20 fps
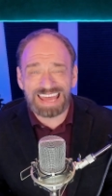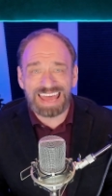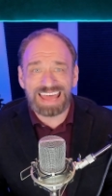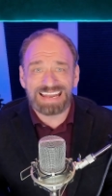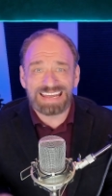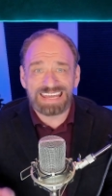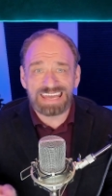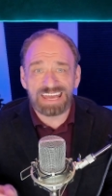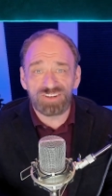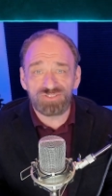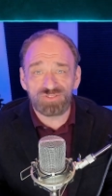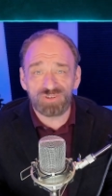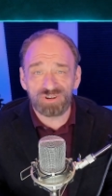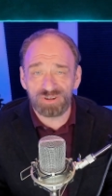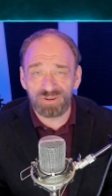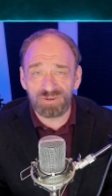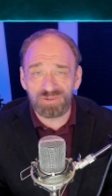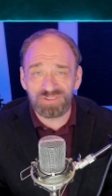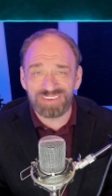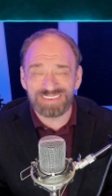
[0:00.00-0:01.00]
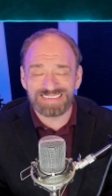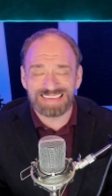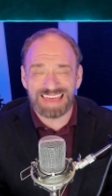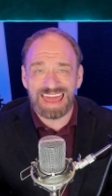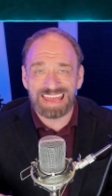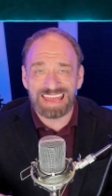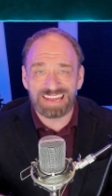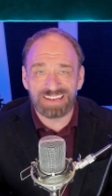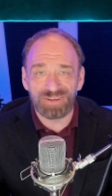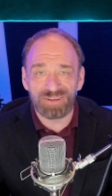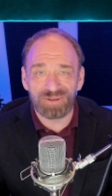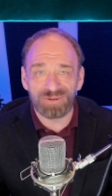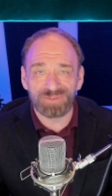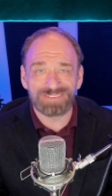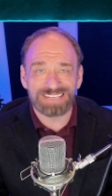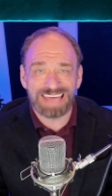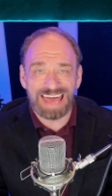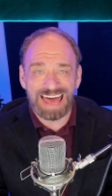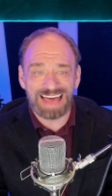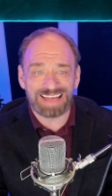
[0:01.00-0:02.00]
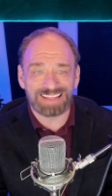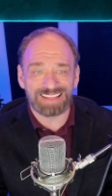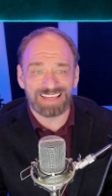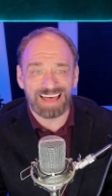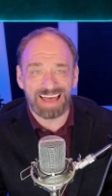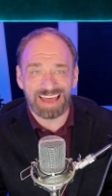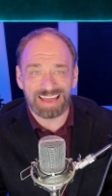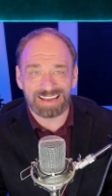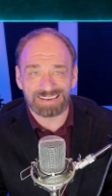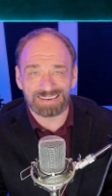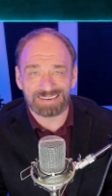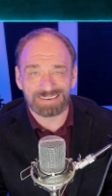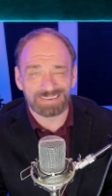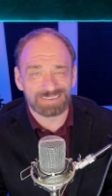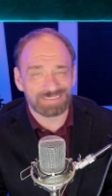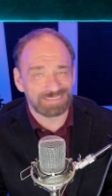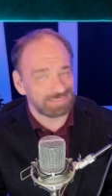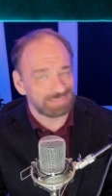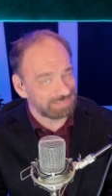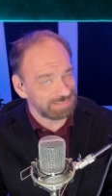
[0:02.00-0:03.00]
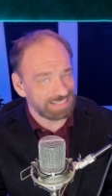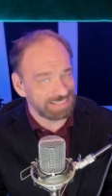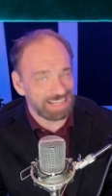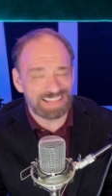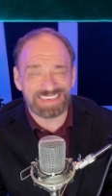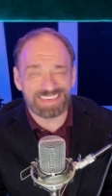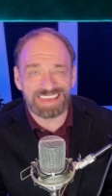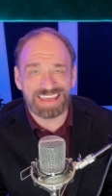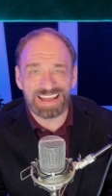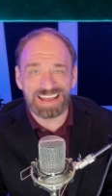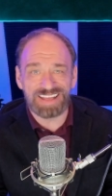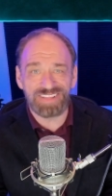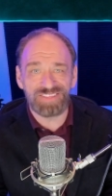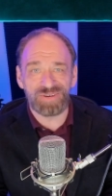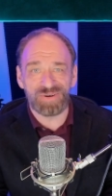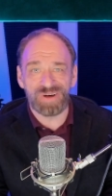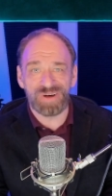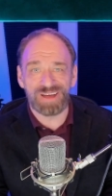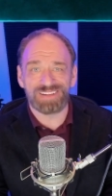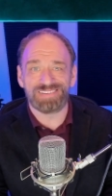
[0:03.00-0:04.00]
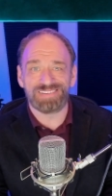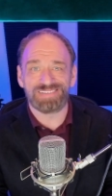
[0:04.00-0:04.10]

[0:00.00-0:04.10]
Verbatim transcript: and introduces a new tagline. Let's get into it.